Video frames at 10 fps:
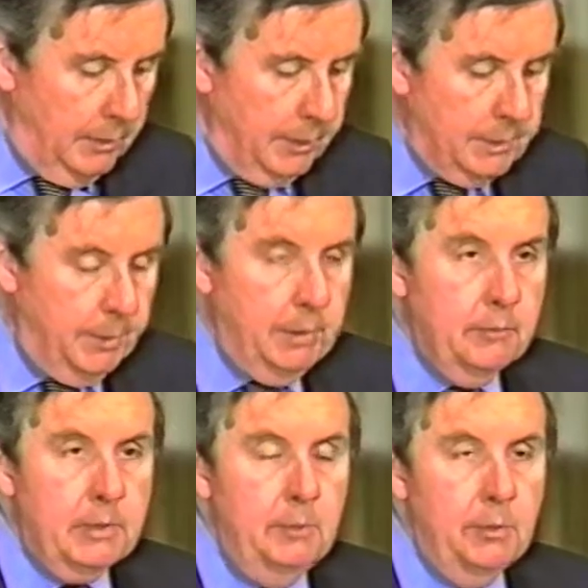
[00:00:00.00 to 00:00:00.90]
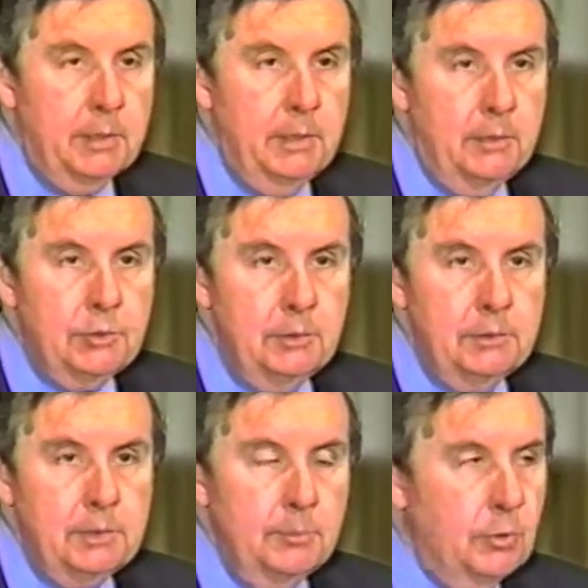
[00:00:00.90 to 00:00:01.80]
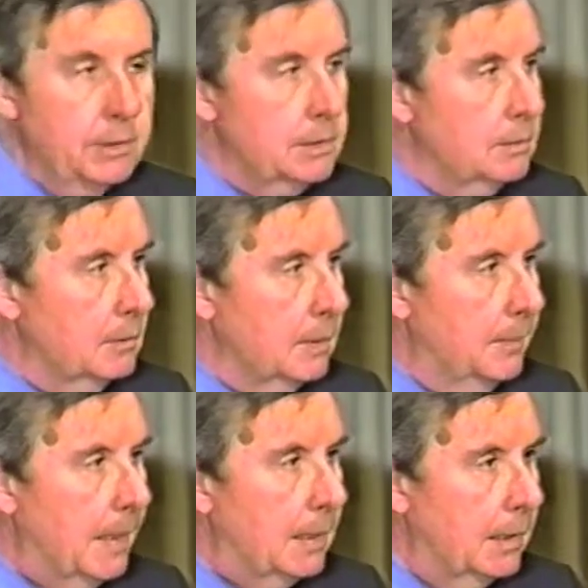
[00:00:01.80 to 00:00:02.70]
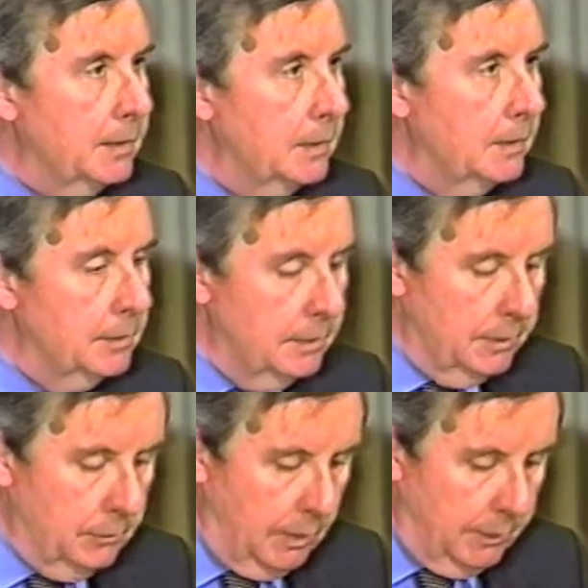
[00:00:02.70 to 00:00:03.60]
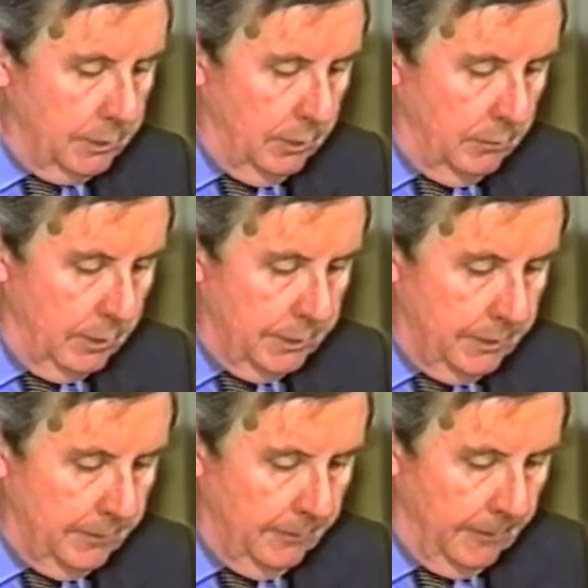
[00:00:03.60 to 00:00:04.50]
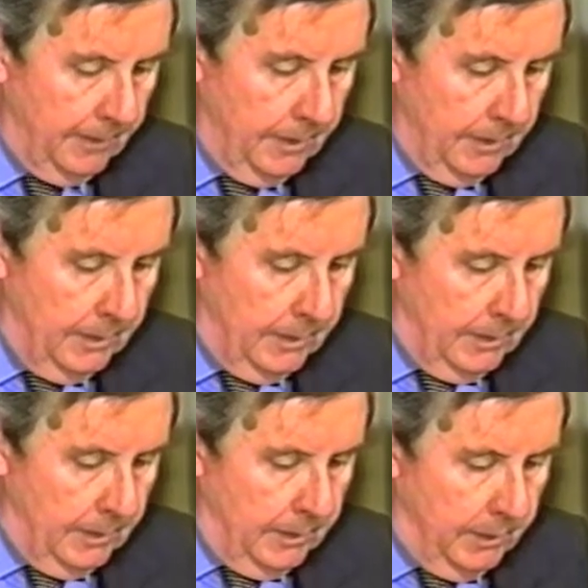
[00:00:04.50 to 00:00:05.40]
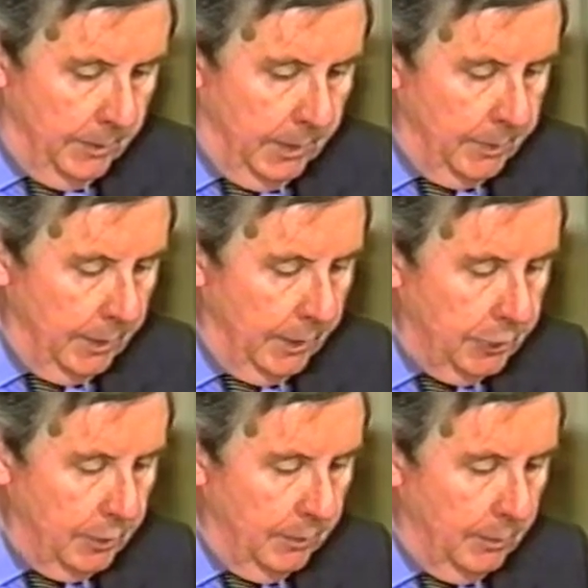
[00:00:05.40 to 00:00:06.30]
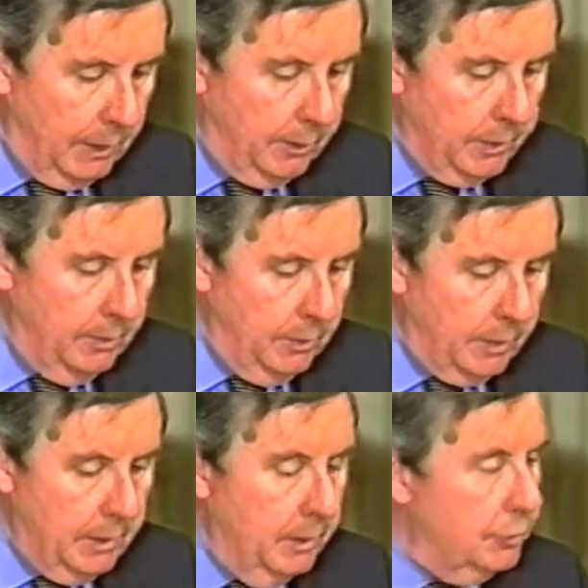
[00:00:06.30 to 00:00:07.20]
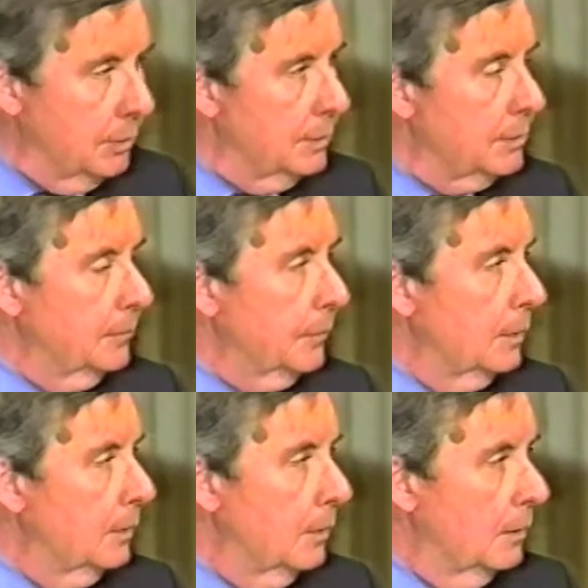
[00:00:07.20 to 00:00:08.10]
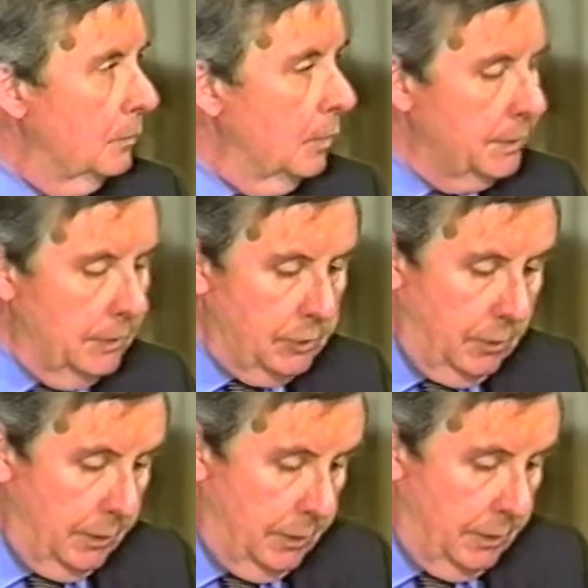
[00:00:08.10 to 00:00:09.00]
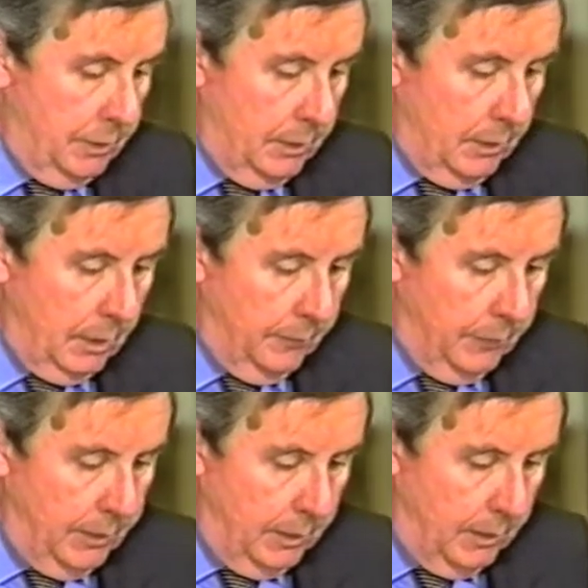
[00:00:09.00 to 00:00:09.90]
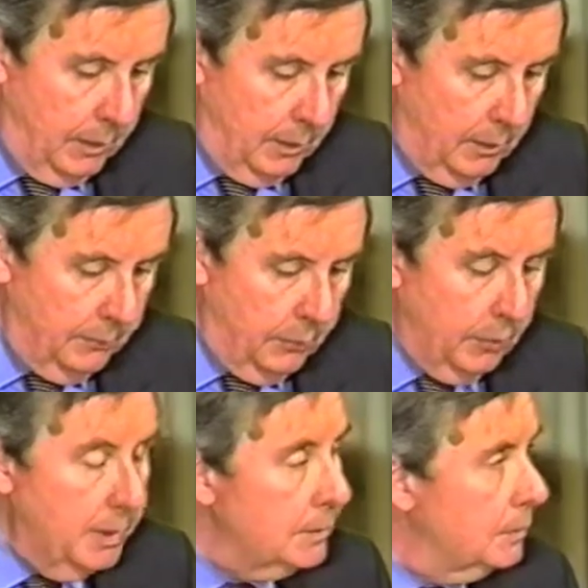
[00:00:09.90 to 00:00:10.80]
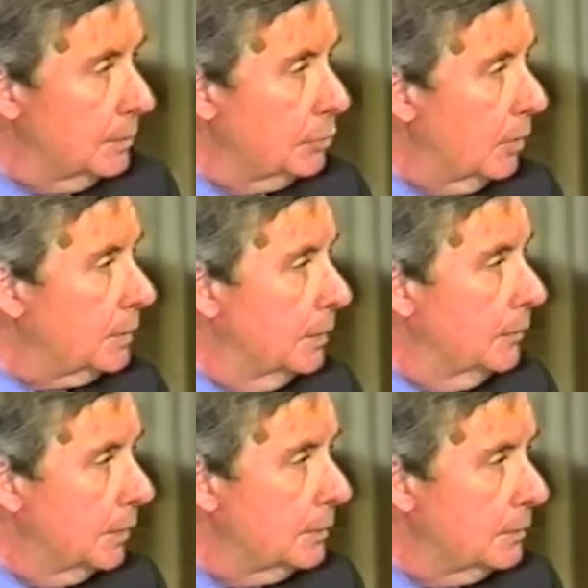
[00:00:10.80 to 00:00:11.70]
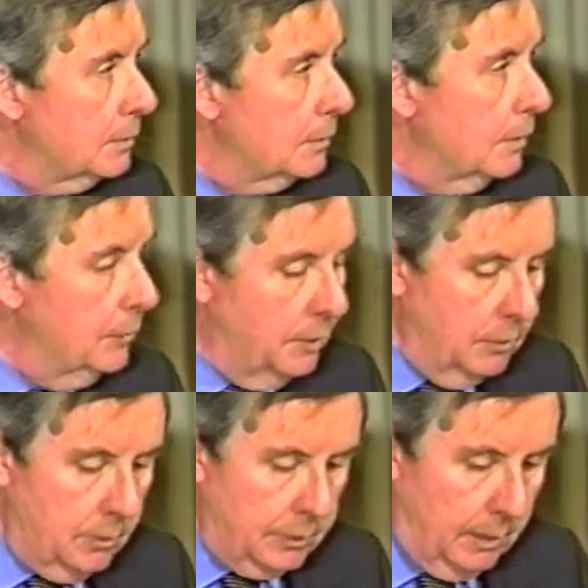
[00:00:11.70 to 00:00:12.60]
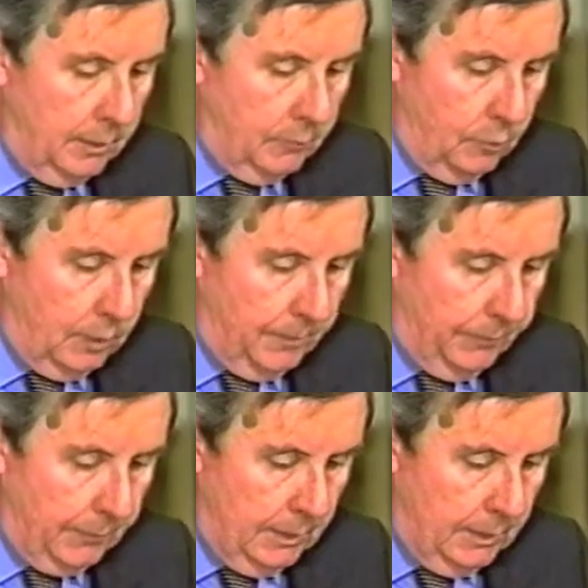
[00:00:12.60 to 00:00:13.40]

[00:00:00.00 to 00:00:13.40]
The speed of communication supports bad ideas as well as good ones. The manipulation of modern communications was a source of the furious destructiveness of the Yugoslav war.